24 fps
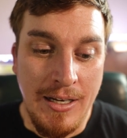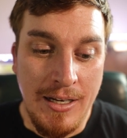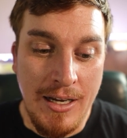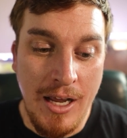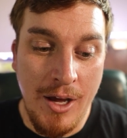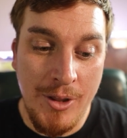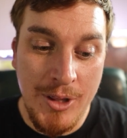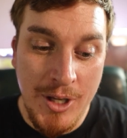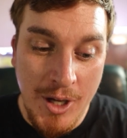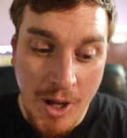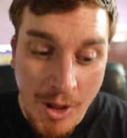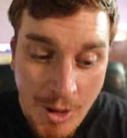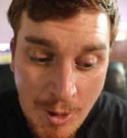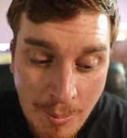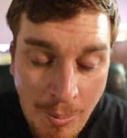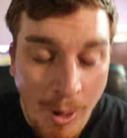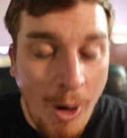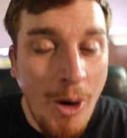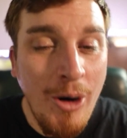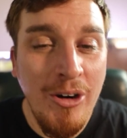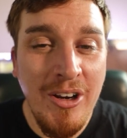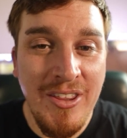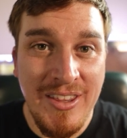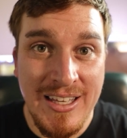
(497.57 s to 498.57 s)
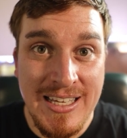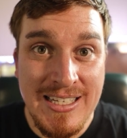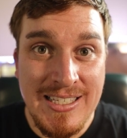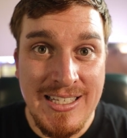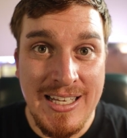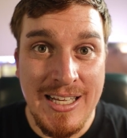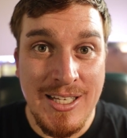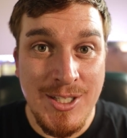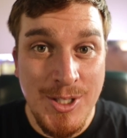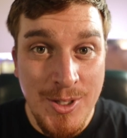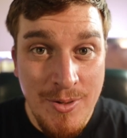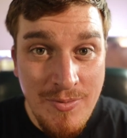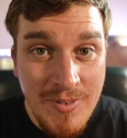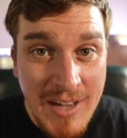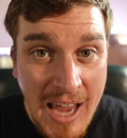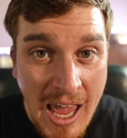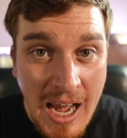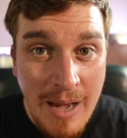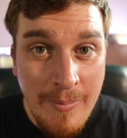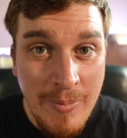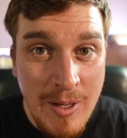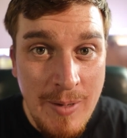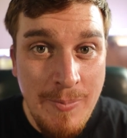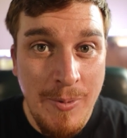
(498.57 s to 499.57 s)
Now, the other part of this is you've
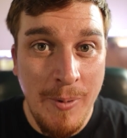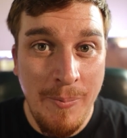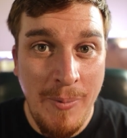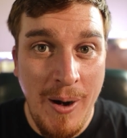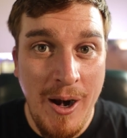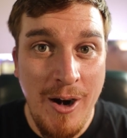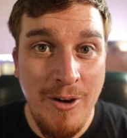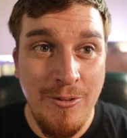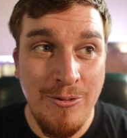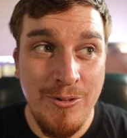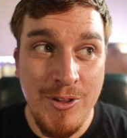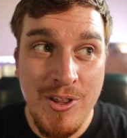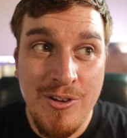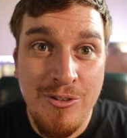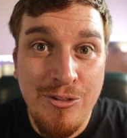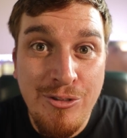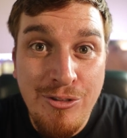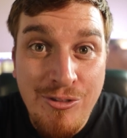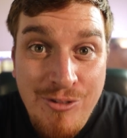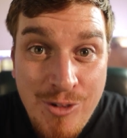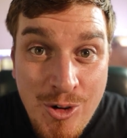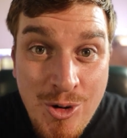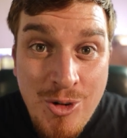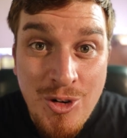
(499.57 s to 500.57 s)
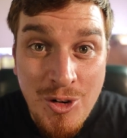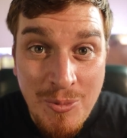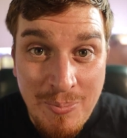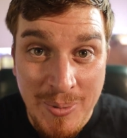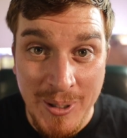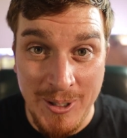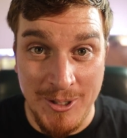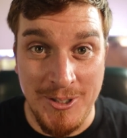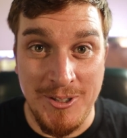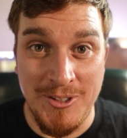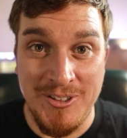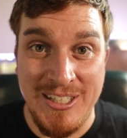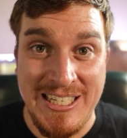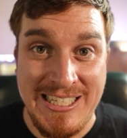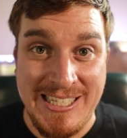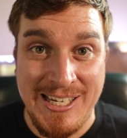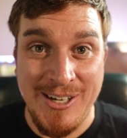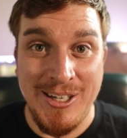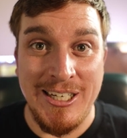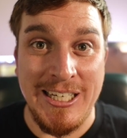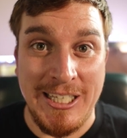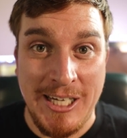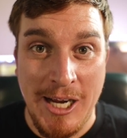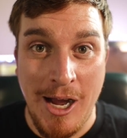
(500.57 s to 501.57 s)
got to be prepared for the food bill that's
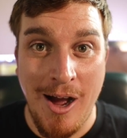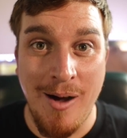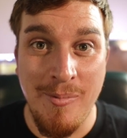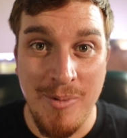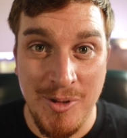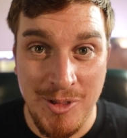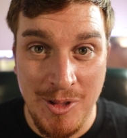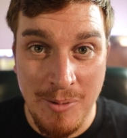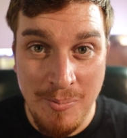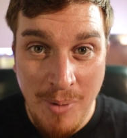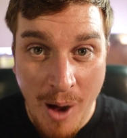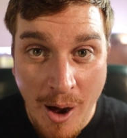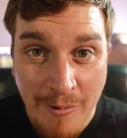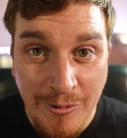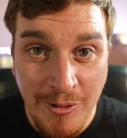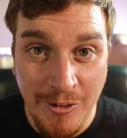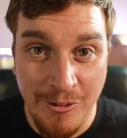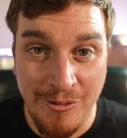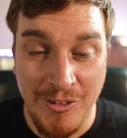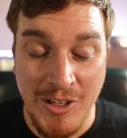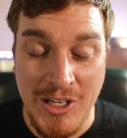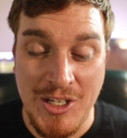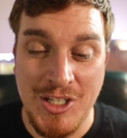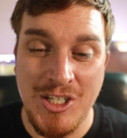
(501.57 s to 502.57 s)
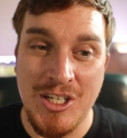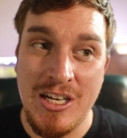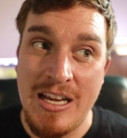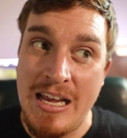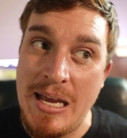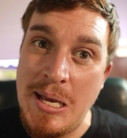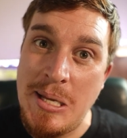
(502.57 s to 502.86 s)
going to come with the pufferfish.